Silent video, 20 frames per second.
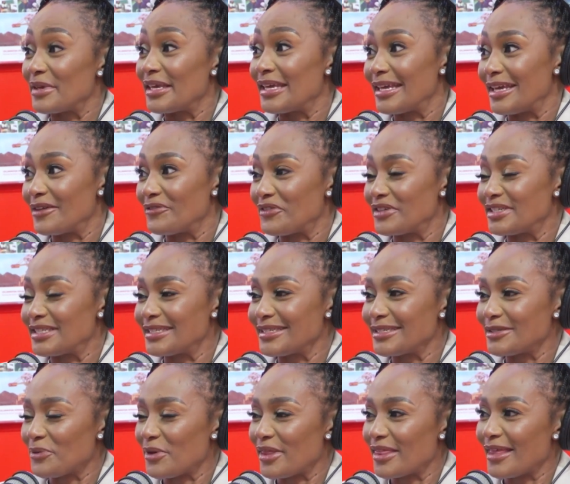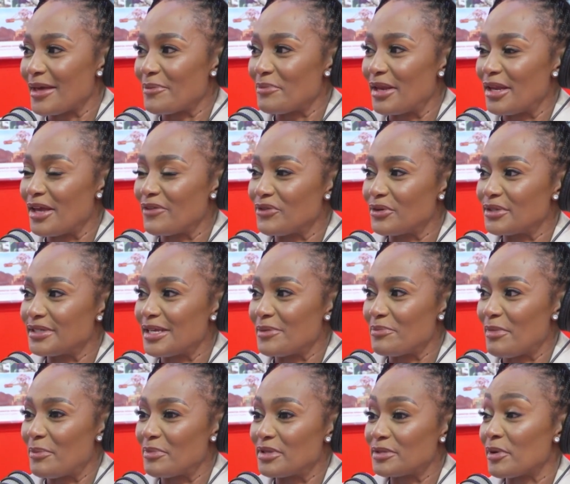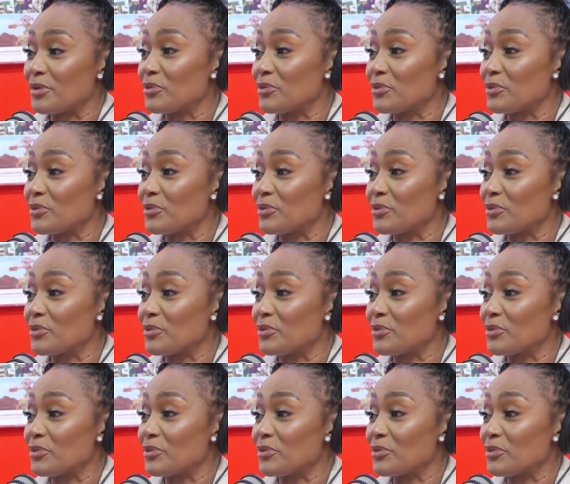be efficient with many of your team members.